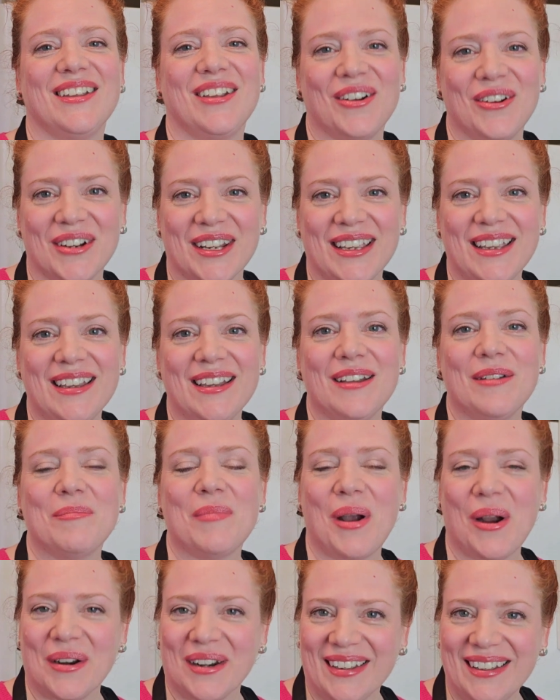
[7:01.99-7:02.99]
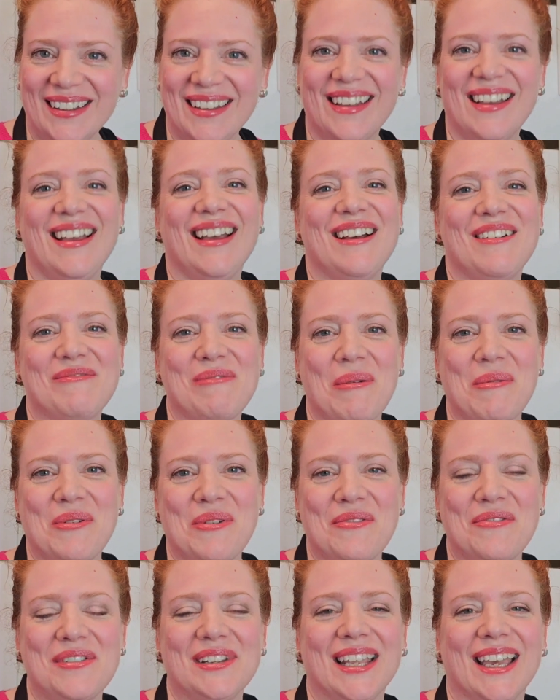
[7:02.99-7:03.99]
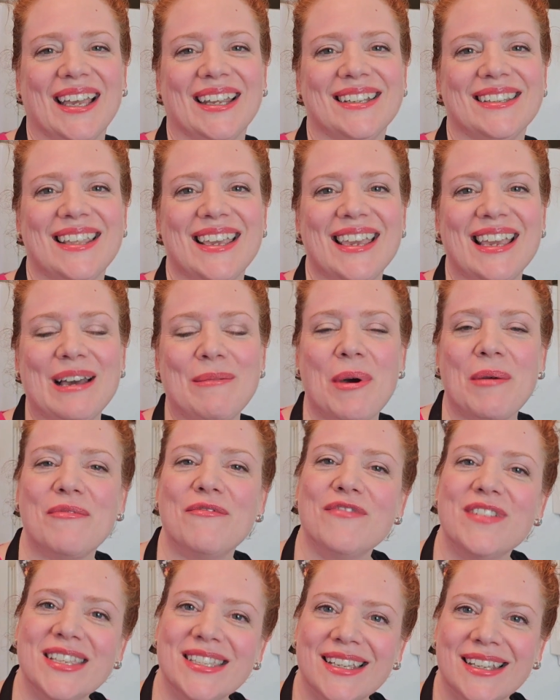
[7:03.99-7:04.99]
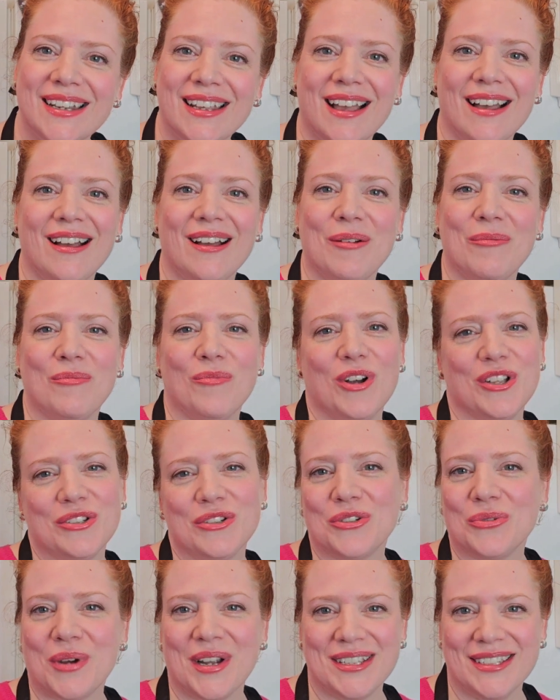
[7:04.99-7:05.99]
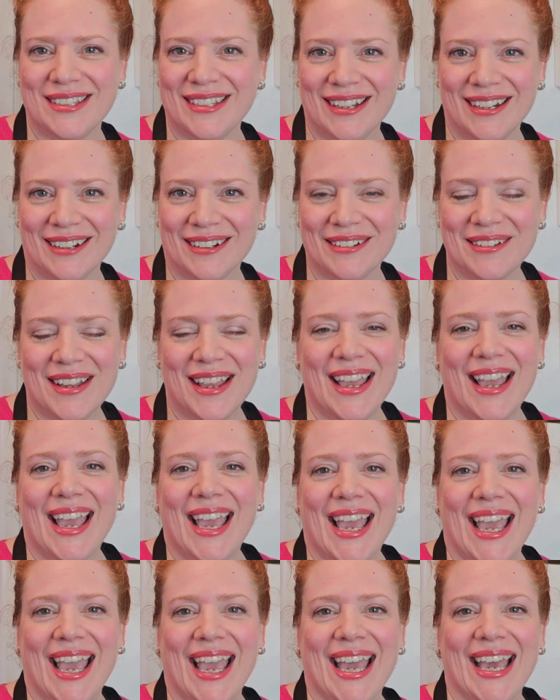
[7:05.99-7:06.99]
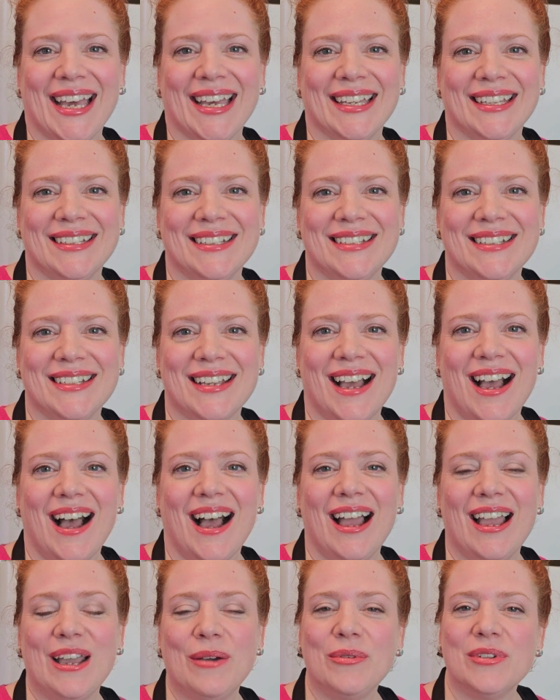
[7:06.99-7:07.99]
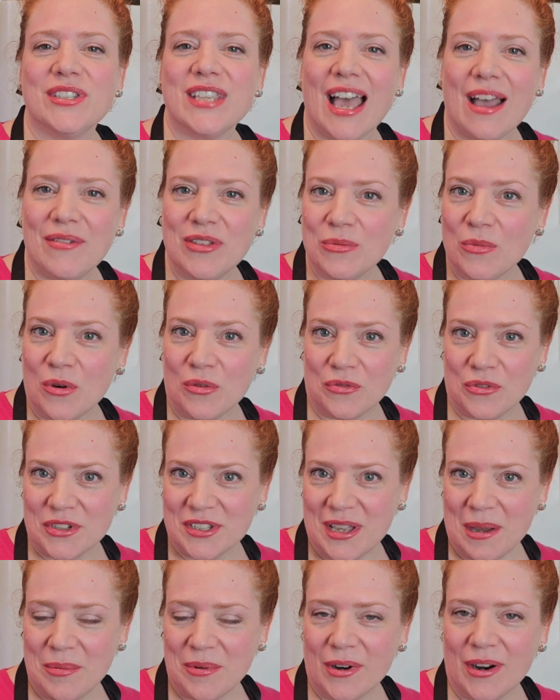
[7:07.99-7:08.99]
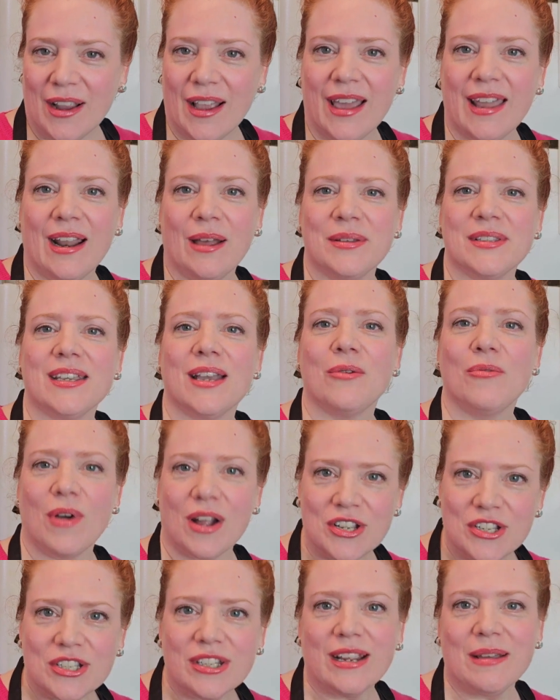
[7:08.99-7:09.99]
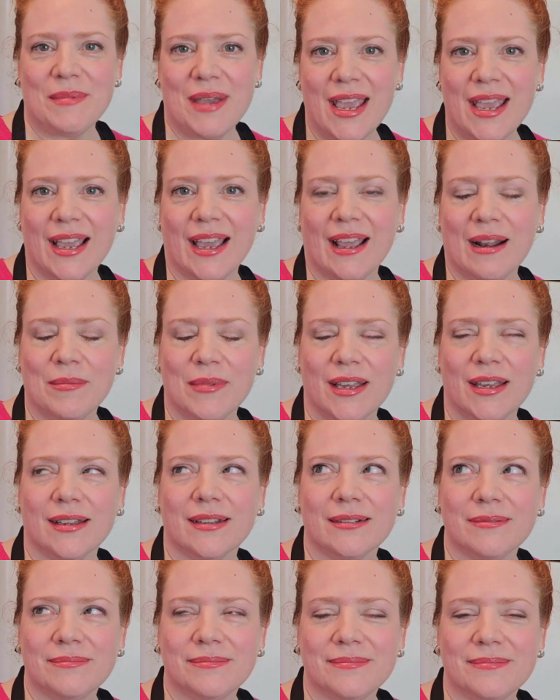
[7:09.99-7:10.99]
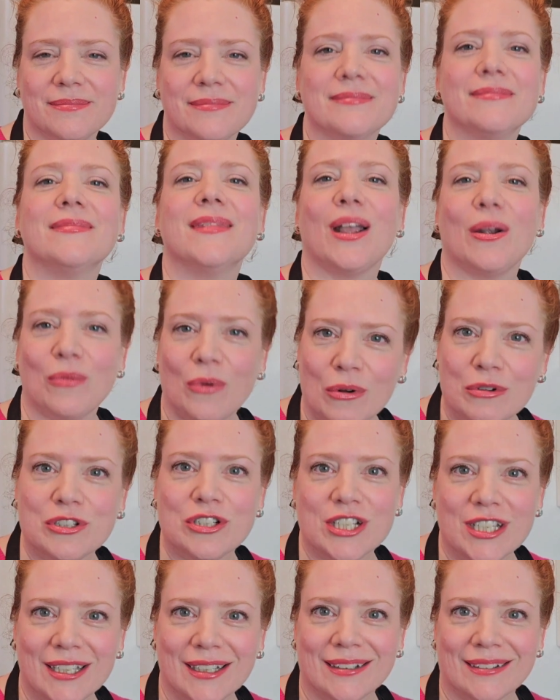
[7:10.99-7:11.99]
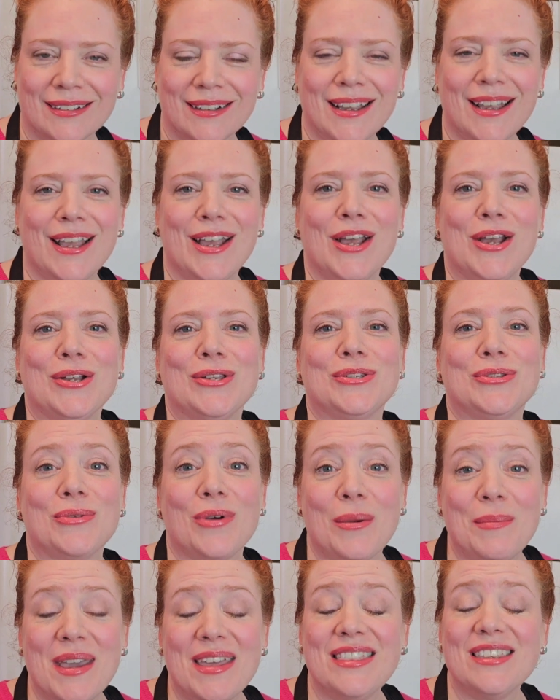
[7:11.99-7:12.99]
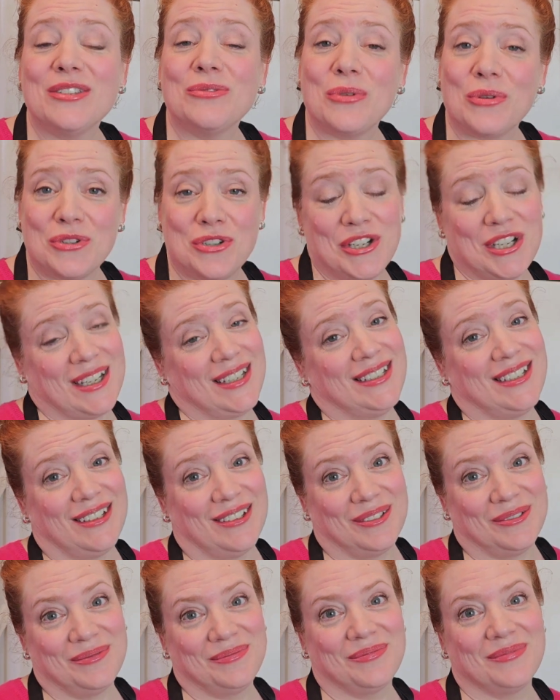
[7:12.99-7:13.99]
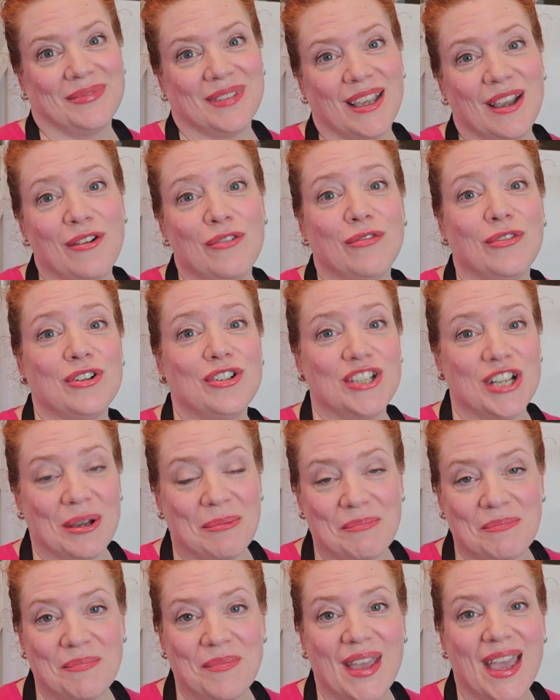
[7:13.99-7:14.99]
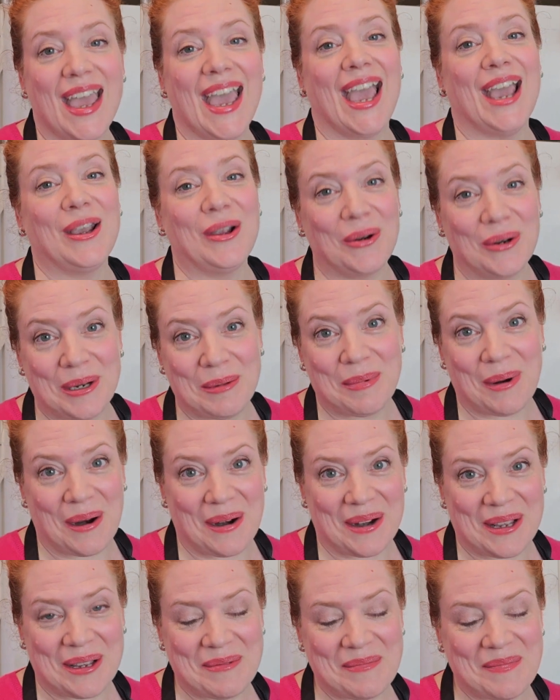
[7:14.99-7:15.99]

Gertie Party from Newfoundland, they come up and visit once or twice a year. And I was having them over for supper, and I was like, what should I make? And I'm like, roast chicken. So I made this roast chicken dinner for Jim and Gertie Party.